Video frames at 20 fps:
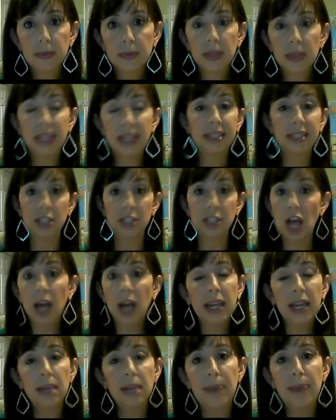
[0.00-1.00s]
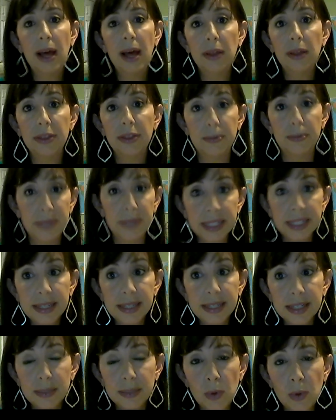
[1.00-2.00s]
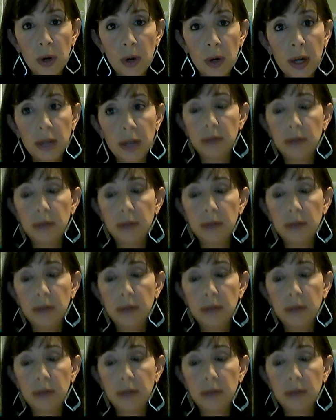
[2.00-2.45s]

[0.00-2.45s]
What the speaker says: Is it talking about the business more?